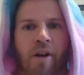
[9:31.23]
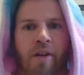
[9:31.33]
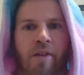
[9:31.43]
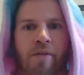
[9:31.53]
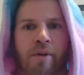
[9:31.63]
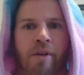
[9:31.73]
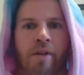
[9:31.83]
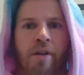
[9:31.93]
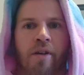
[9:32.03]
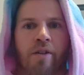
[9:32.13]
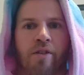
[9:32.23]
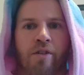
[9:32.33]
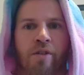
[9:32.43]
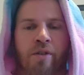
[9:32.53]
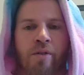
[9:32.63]
All right, 3,
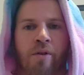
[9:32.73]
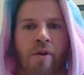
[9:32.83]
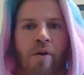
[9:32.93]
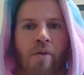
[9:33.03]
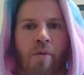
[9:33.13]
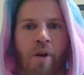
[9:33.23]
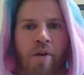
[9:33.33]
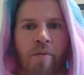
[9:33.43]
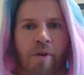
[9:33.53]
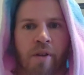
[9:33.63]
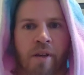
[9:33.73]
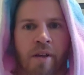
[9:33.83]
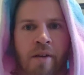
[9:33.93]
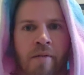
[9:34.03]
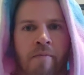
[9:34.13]
2, 1. Breathe
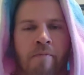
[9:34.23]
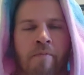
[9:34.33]
in.